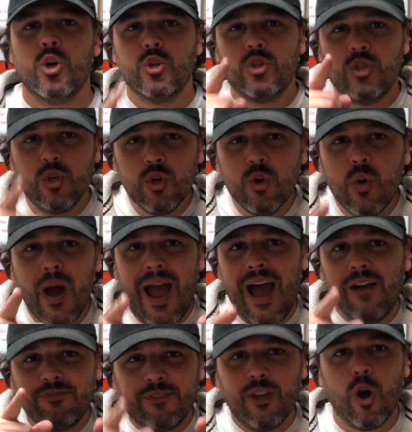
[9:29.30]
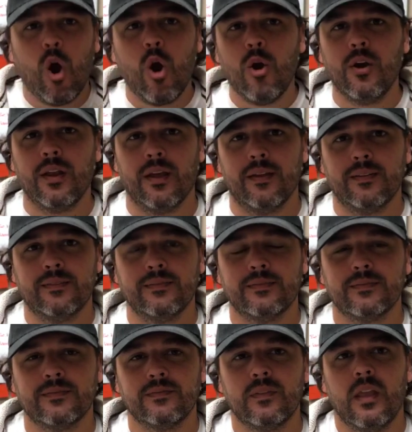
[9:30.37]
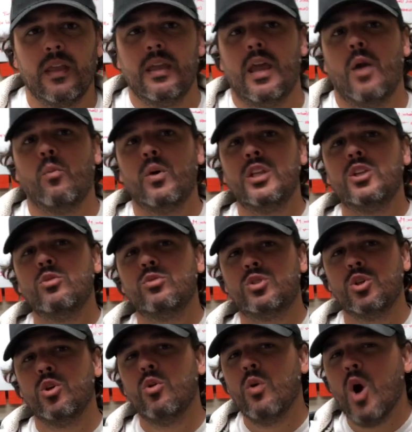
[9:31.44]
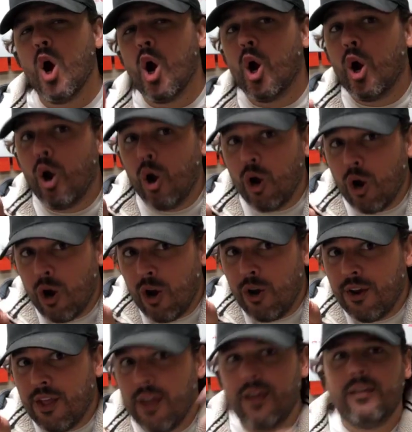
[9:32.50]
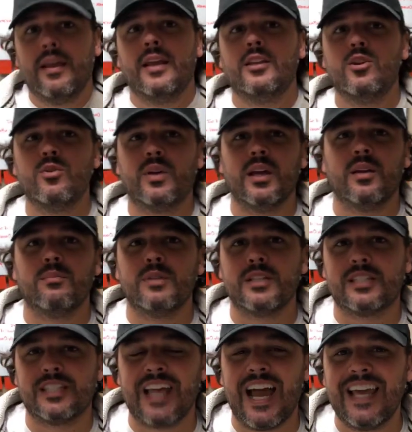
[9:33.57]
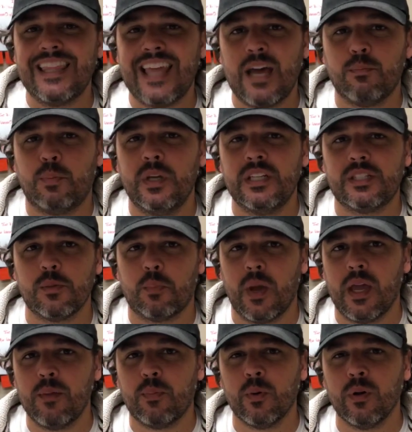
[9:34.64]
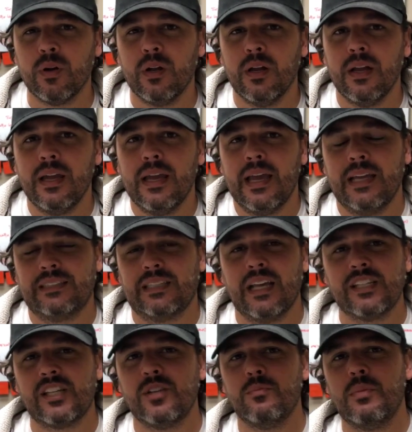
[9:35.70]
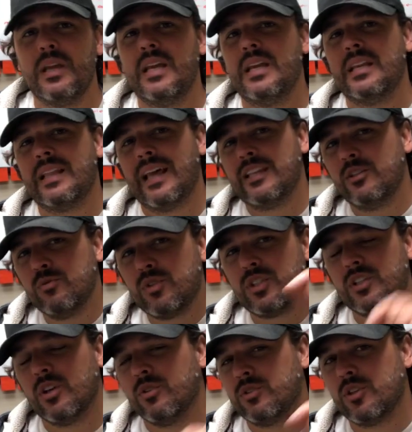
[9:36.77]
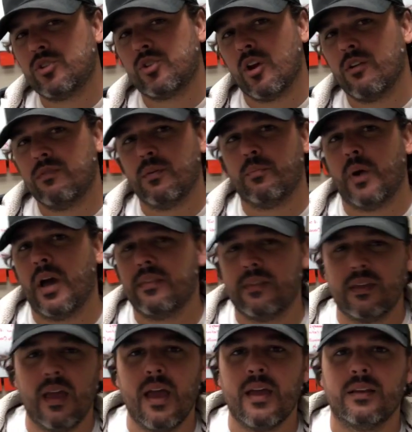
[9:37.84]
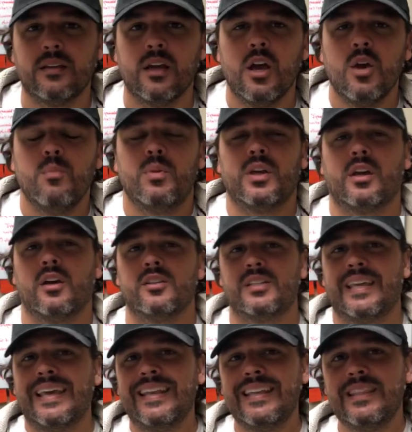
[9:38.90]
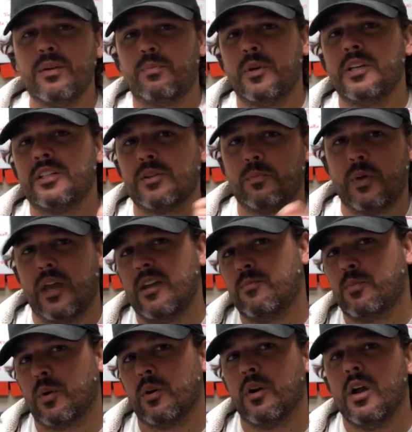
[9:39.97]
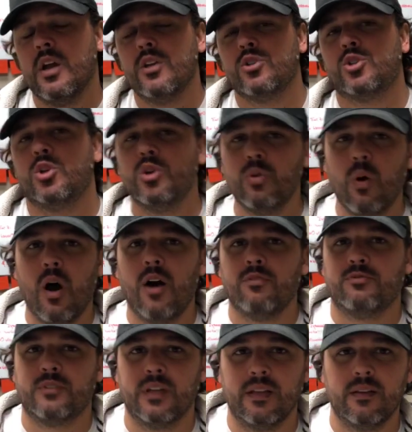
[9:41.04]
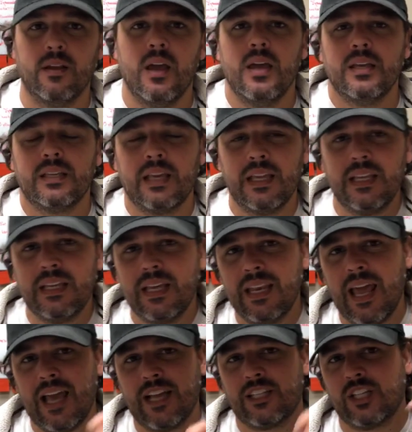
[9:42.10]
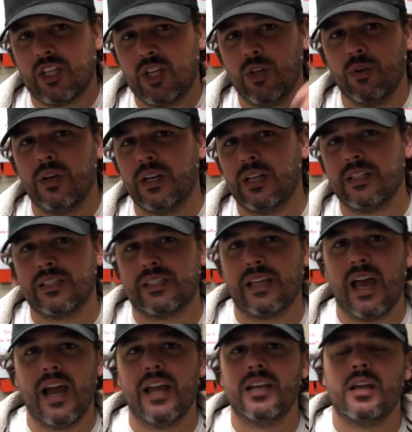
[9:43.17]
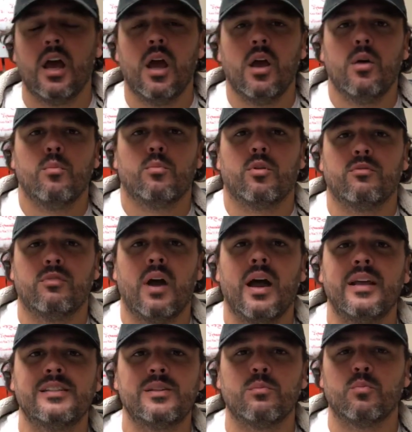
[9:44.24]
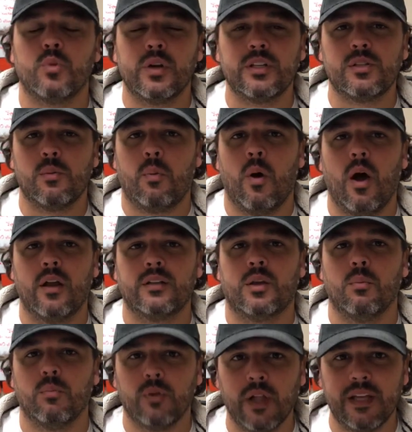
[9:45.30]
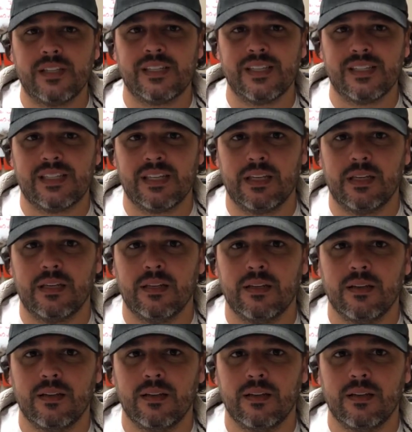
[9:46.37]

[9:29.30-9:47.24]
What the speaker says: You have to earn it. And when you do earn it and you get them to sign that piece of paper, it doesn't mean that you still deserve it by the end, because getting the piece of paper too often, getting it executed and signed, provides and brings upon complacency.